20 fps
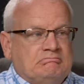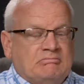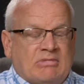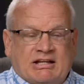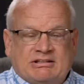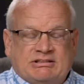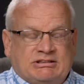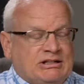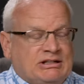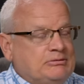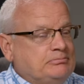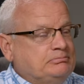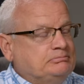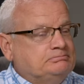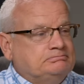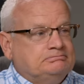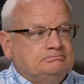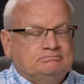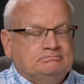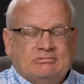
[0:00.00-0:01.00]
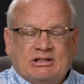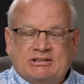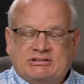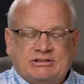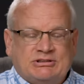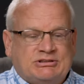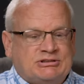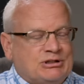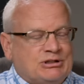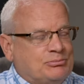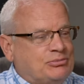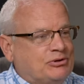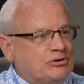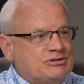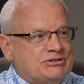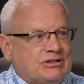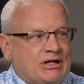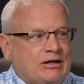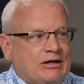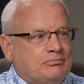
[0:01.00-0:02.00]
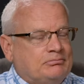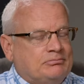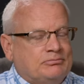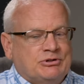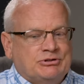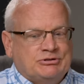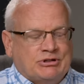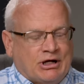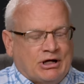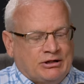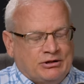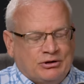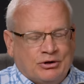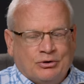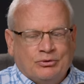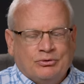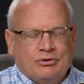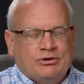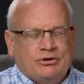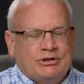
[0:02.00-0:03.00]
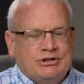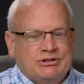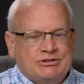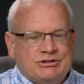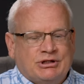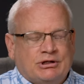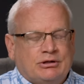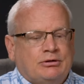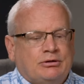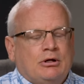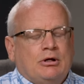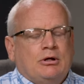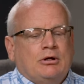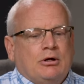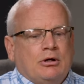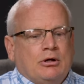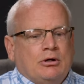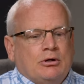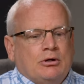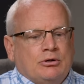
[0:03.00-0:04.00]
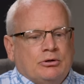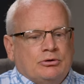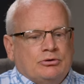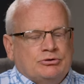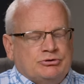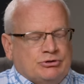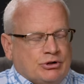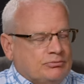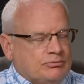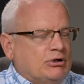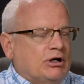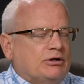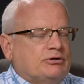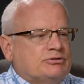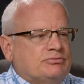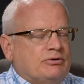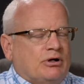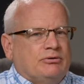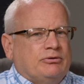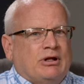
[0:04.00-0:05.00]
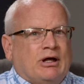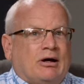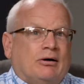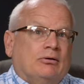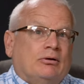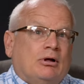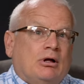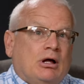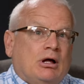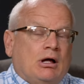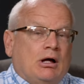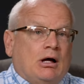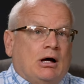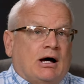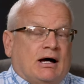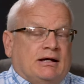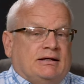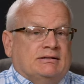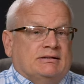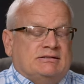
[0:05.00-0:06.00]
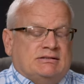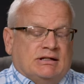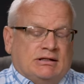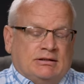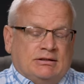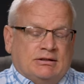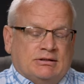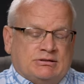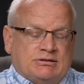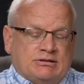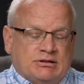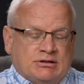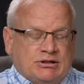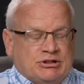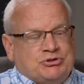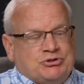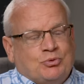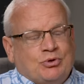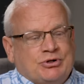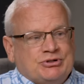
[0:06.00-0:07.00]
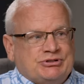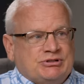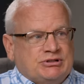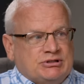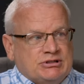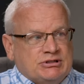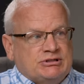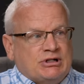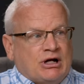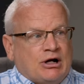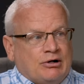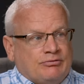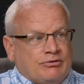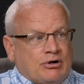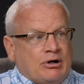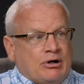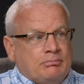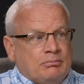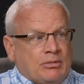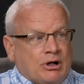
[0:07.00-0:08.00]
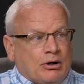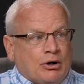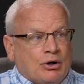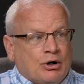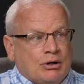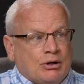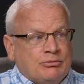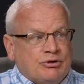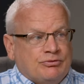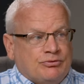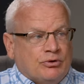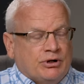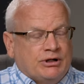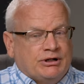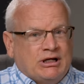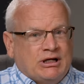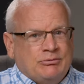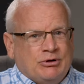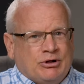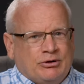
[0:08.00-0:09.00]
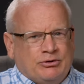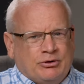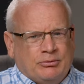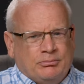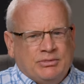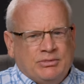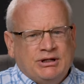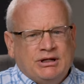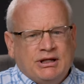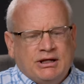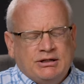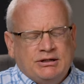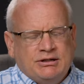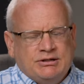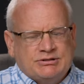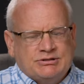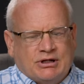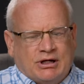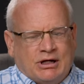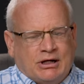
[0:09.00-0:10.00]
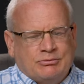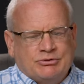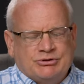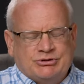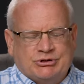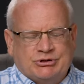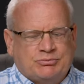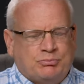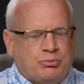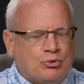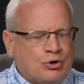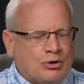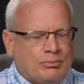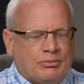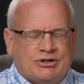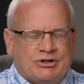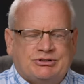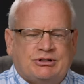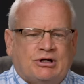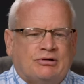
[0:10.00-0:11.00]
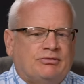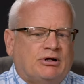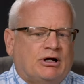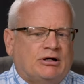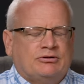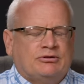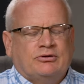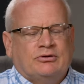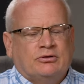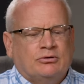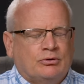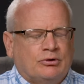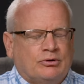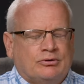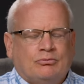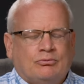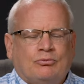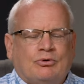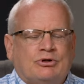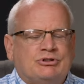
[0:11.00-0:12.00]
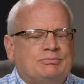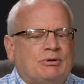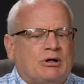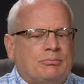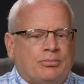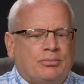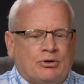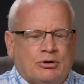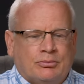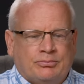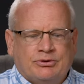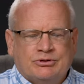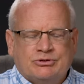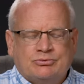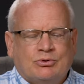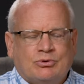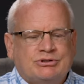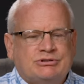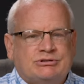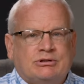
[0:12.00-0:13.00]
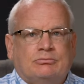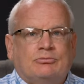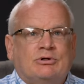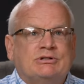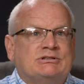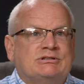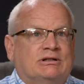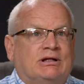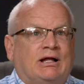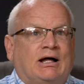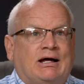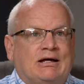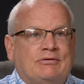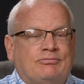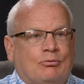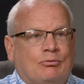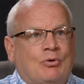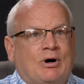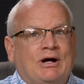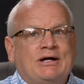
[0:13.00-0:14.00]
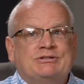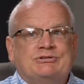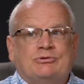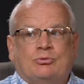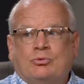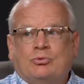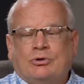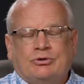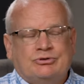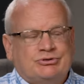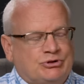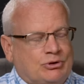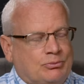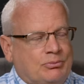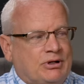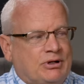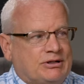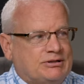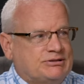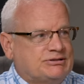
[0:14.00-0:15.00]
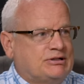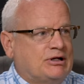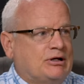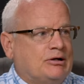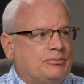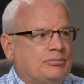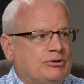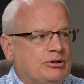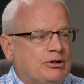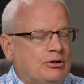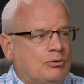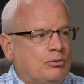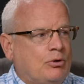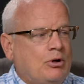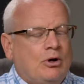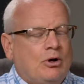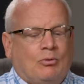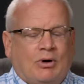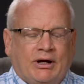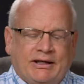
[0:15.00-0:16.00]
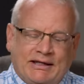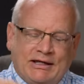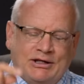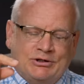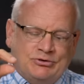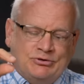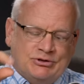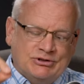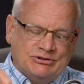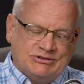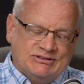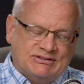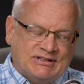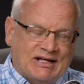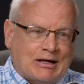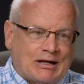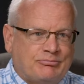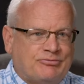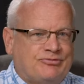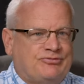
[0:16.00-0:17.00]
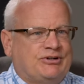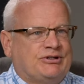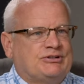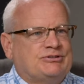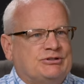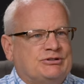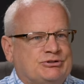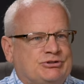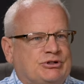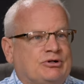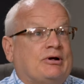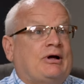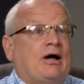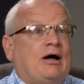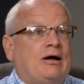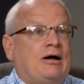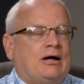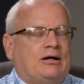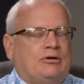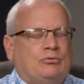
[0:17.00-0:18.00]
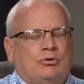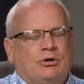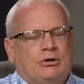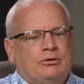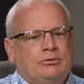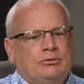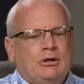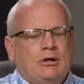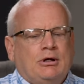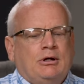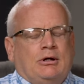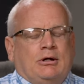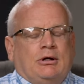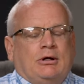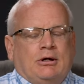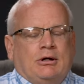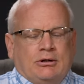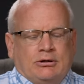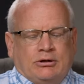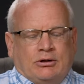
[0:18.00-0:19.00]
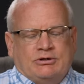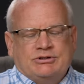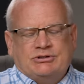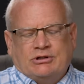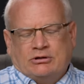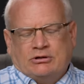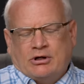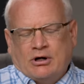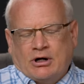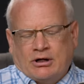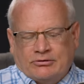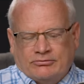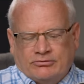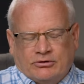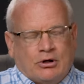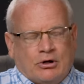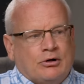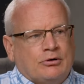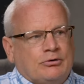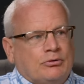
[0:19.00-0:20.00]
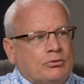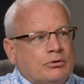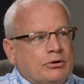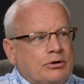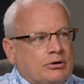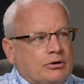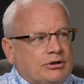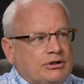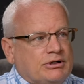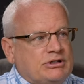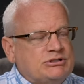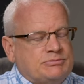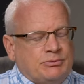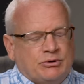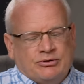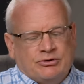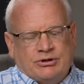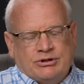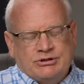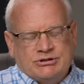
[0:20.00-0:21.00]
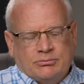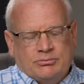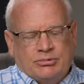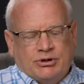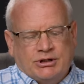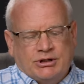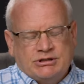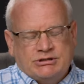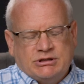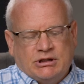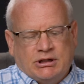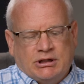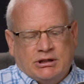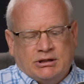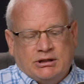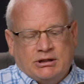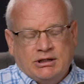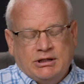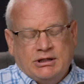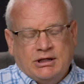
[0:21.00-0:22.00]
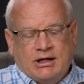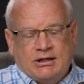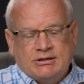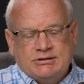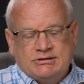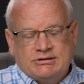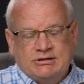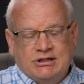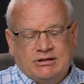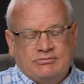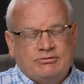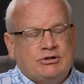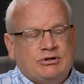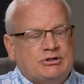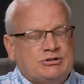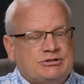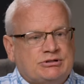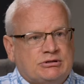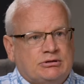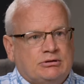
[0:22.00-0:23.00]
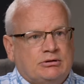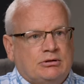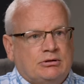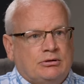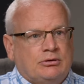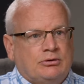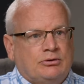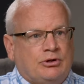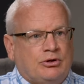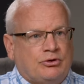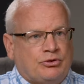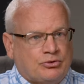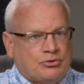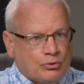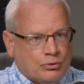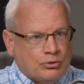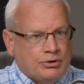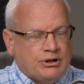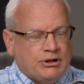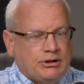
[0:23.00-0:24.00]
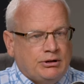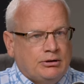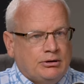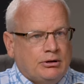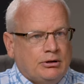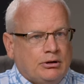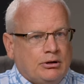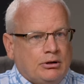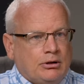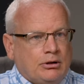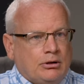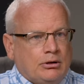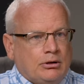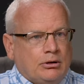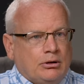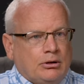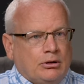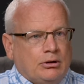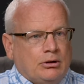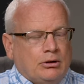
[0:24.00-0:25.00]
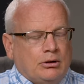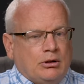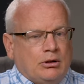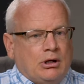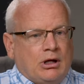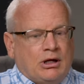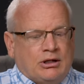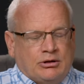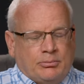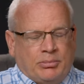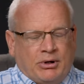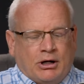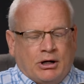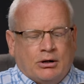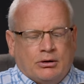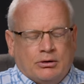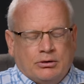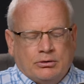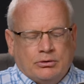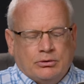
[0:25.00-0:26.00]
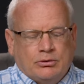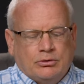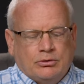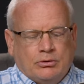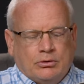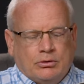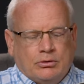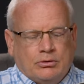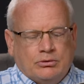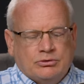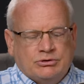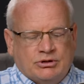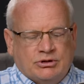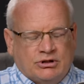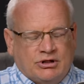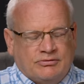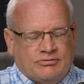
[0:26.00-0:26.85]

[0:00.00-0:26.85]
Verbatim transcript: that's it. Lives. Yeah. It's as simple as that. Just, I know that he said, serve Doctor Savelle. Now I can say this, this was the desire of my heart before I came here. In the mid eighties, I was just pouring myself out to the Lord. What's my purpose? What's what's life? Why is the world so messed up? You know, mm. why can't you just zap fix this? You're God. Well, no, he's the God of law and order, and he's put things in place, and he has given us the authority and the power to live